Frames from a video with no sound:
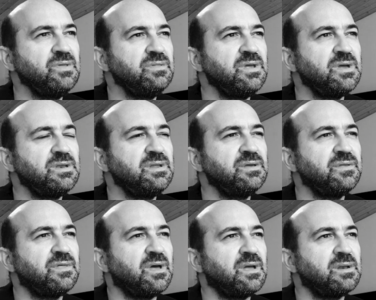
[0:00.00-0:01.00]
the idea
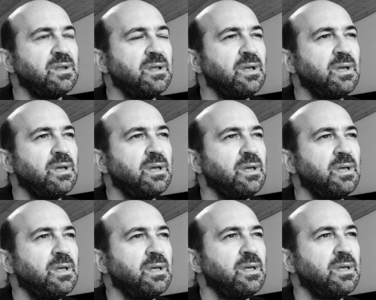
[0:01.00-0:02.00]
that
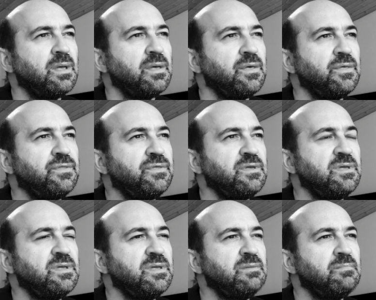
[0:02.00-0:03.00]

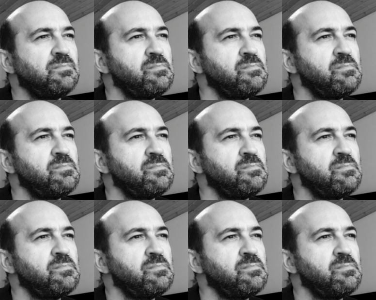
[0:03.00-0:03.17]
the